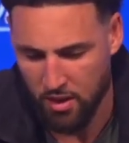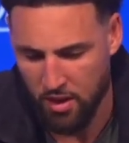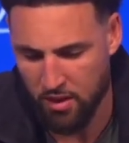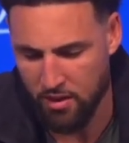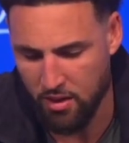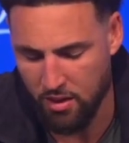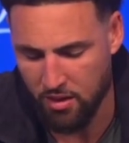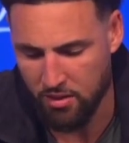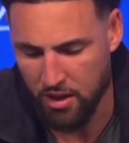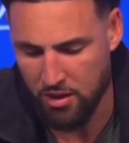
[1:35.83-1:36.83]
then I thought
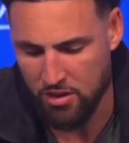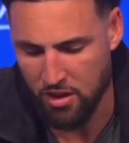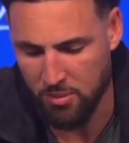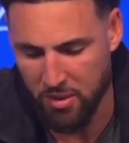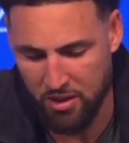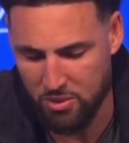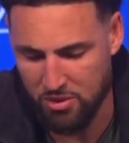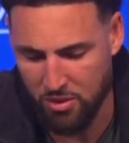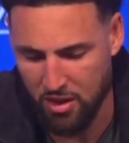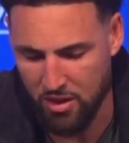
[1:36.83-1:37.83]
our energy on the bench
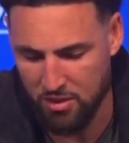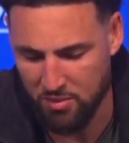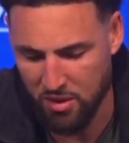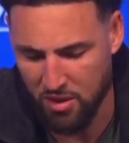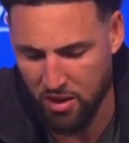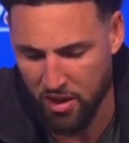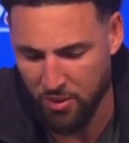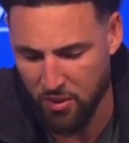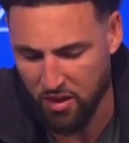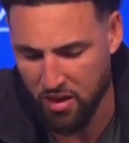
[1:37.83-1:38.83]
was great, and we all
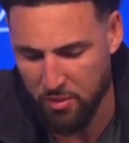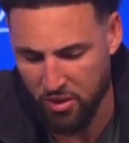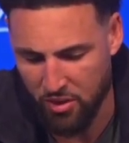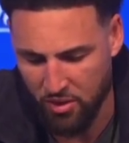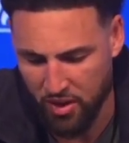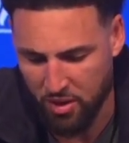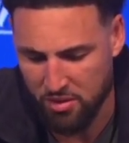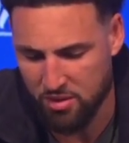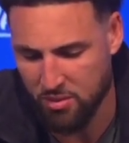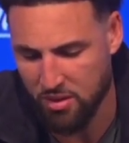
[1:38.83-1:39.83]
had one common goal, and that
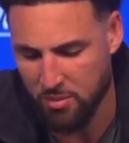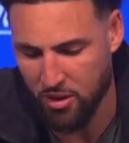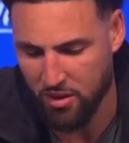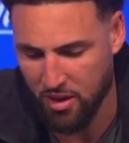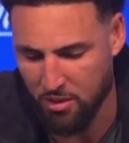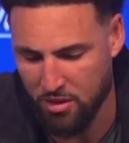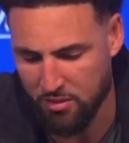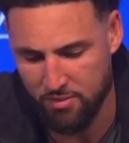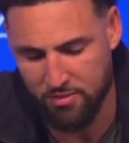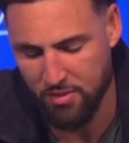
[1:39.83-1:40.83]
was to win the ball game.
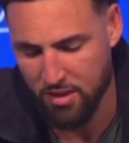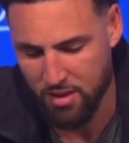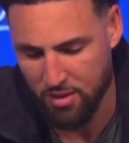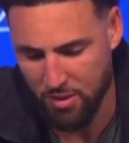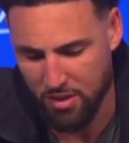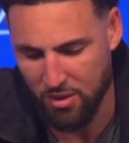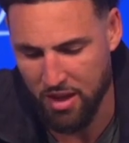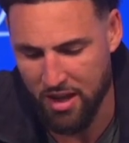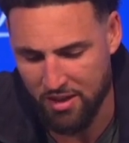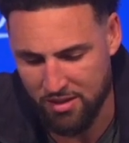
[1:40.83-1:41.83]
And when we do
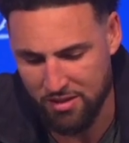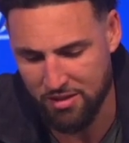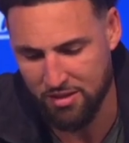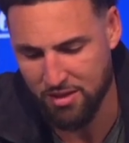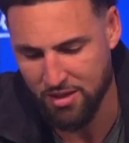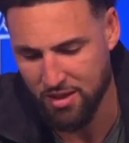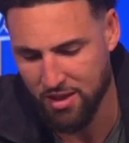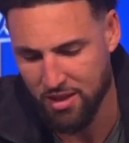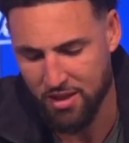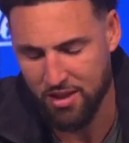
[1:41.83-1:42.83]
that, it's
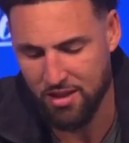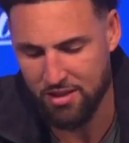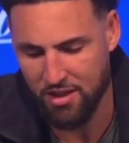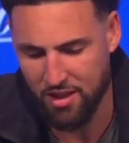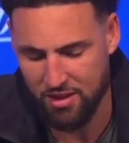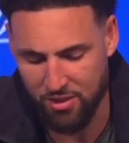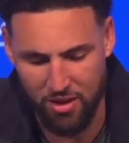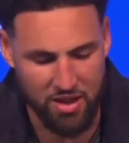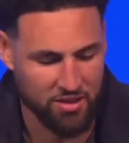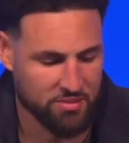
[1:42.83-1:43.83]

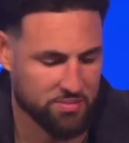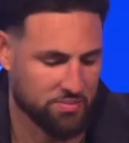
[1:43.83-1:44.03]
great.